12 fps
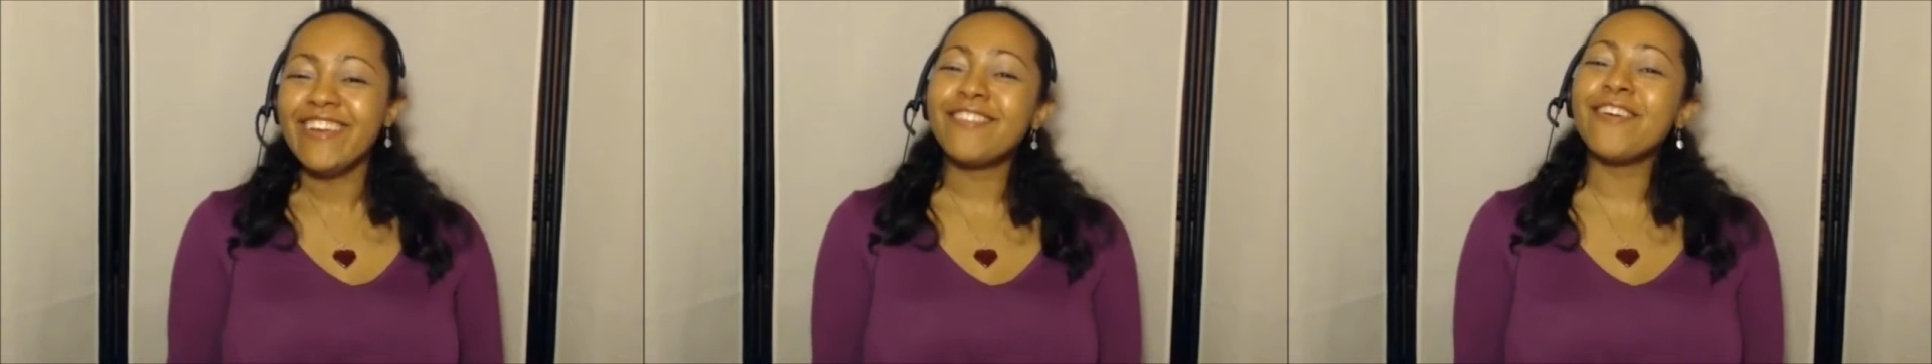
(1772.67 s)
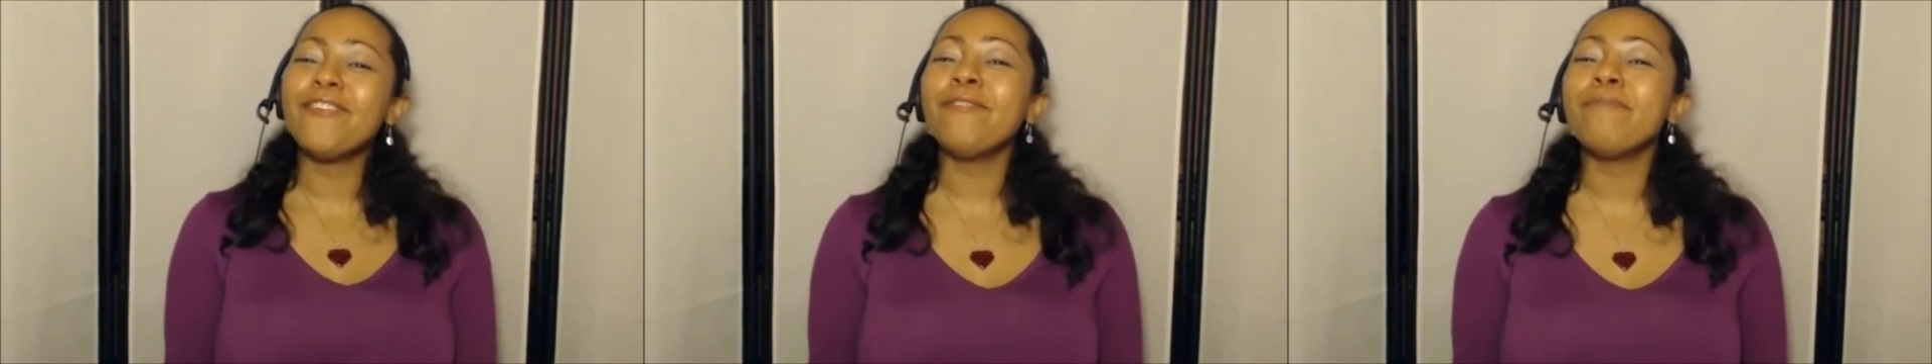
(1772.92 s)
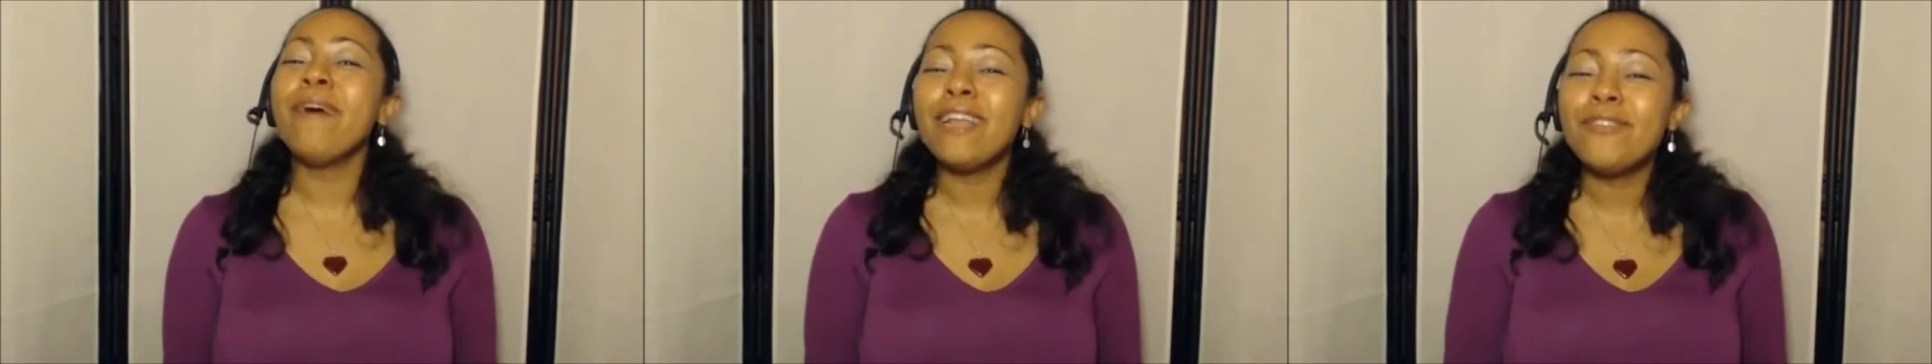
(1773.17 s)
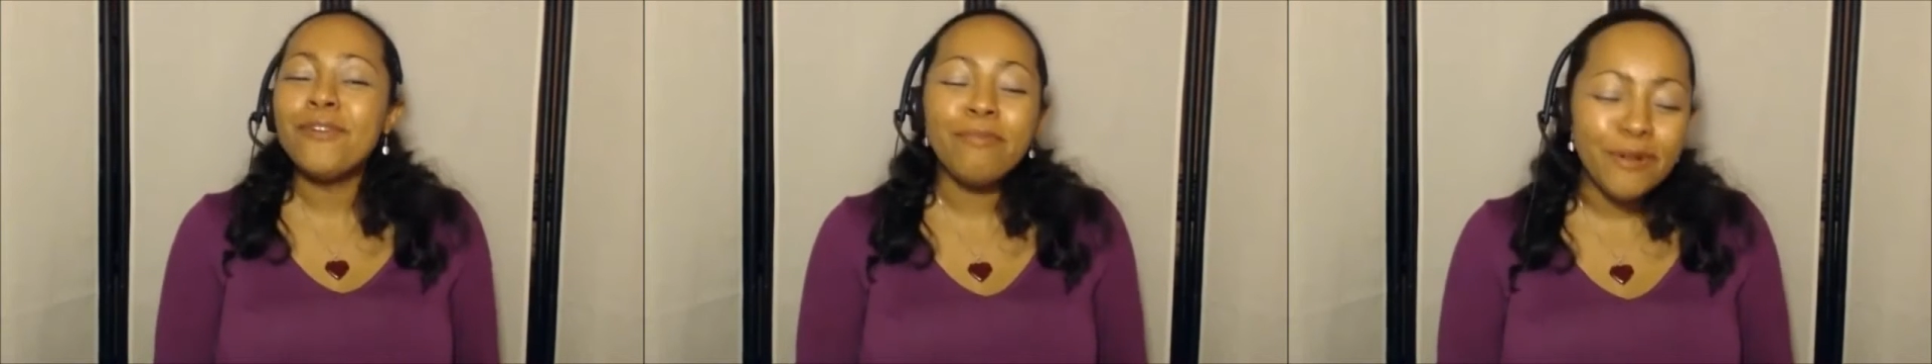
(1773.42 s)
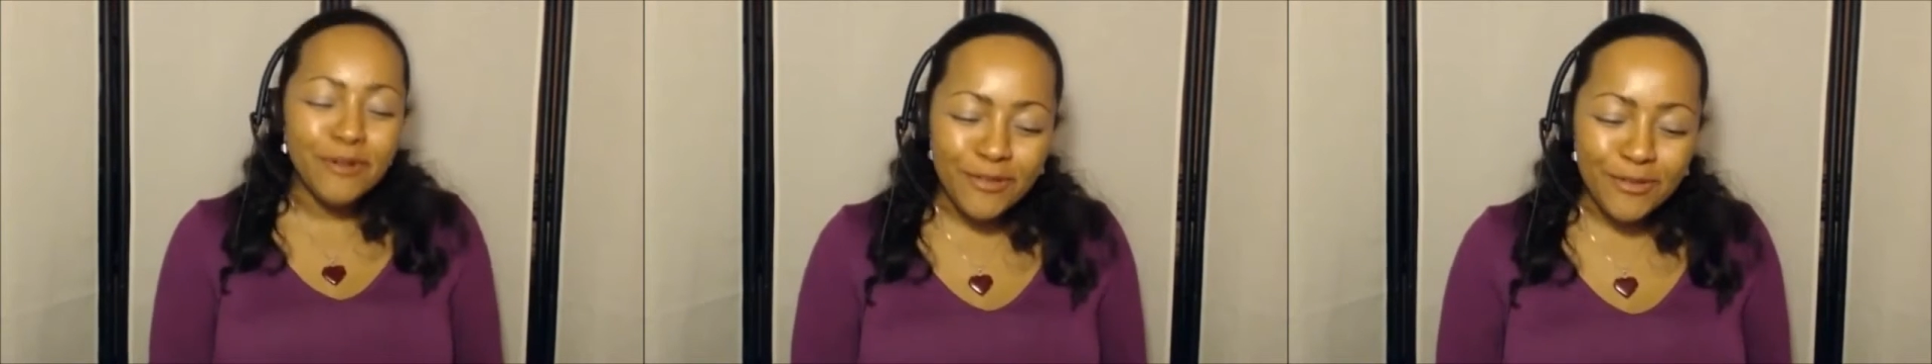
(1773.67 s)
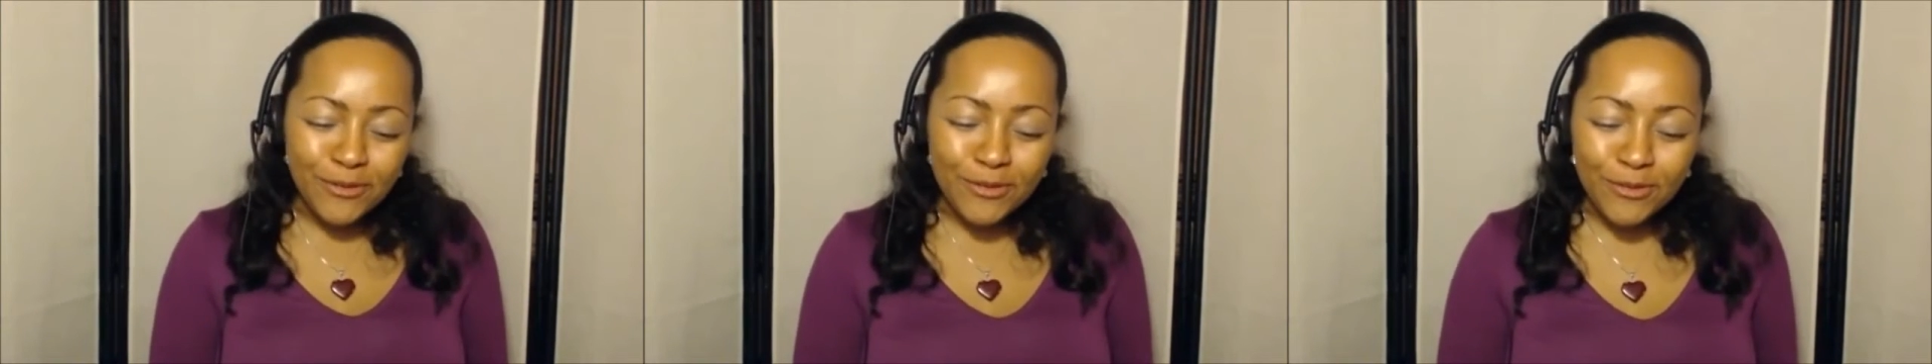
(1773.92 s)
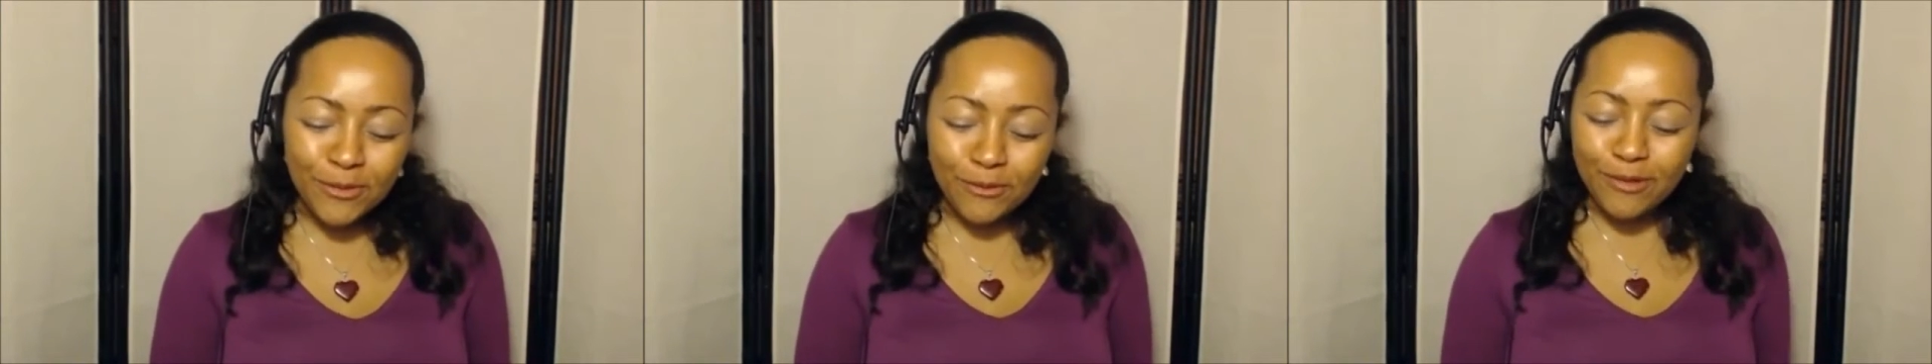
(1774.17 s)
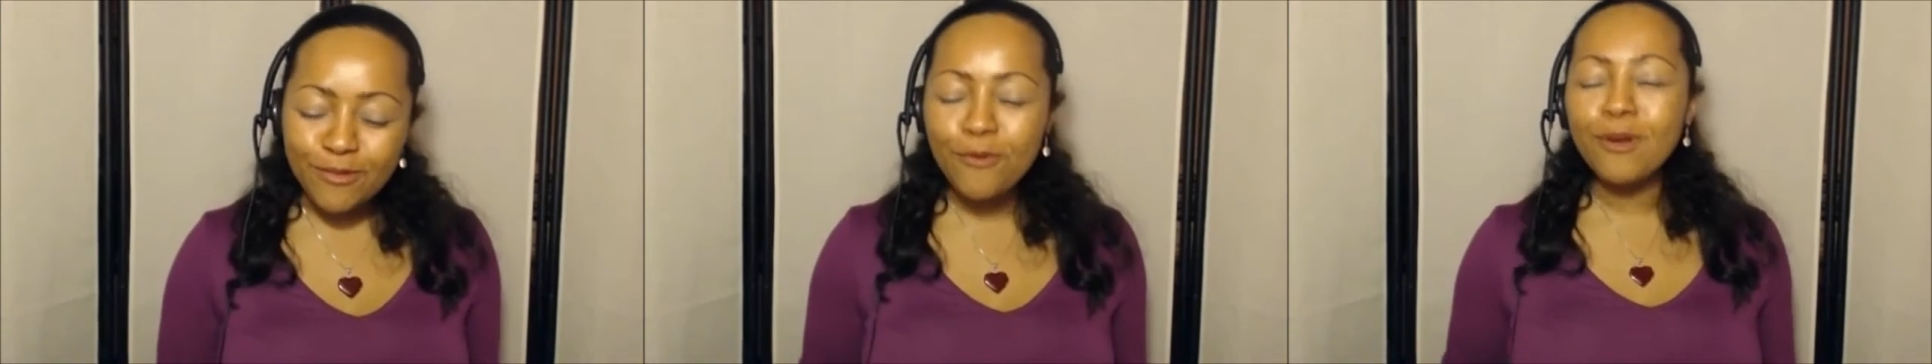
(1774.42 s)
So back to a personal
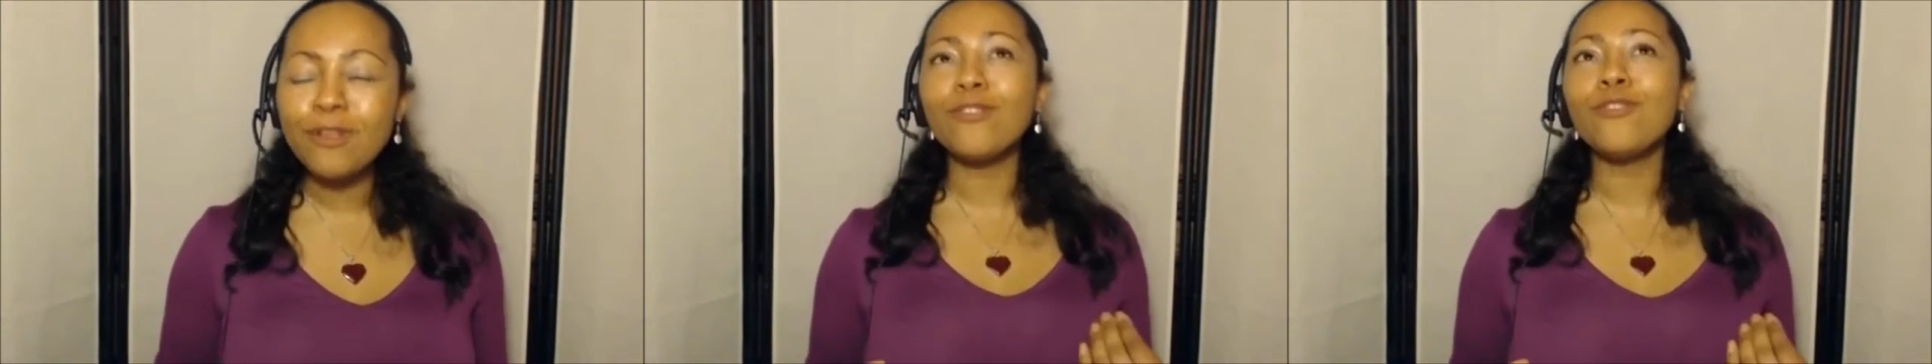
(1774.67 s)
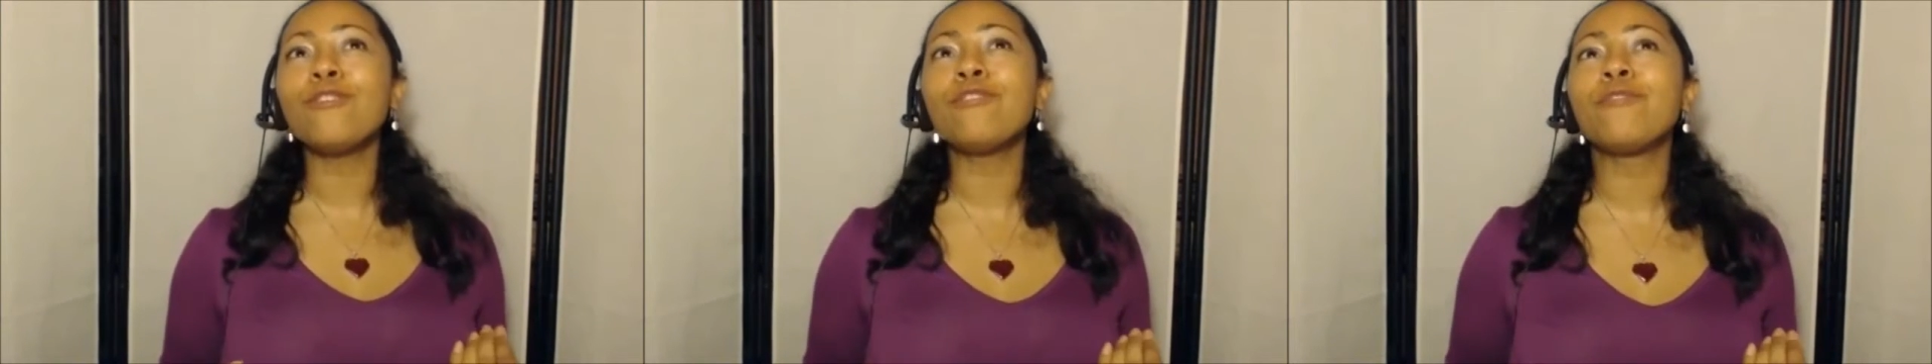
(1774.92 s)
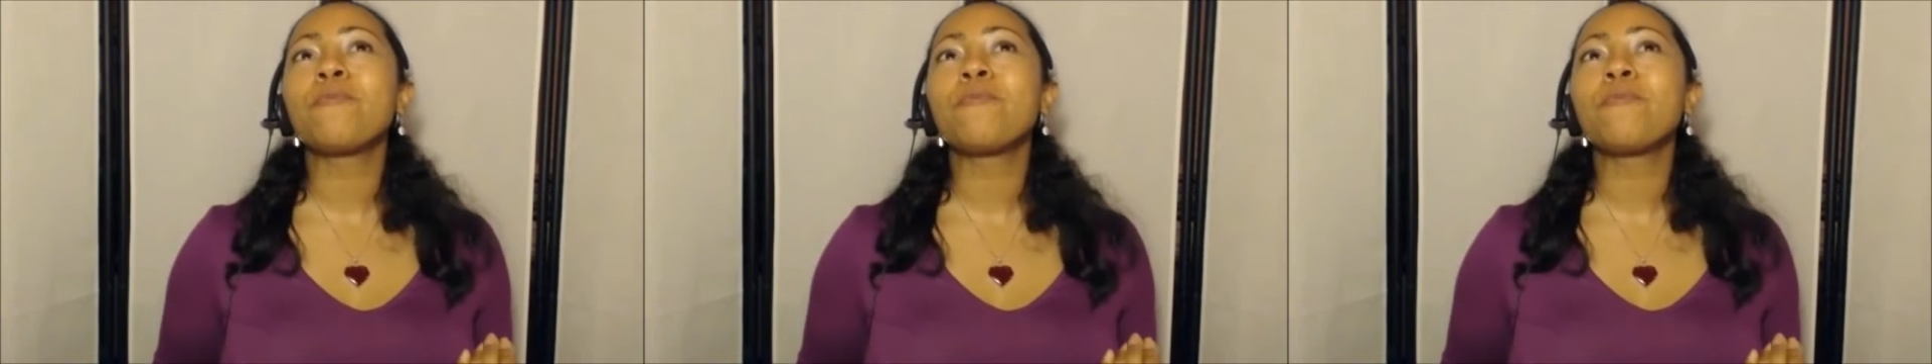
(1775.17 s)
story. So what sort of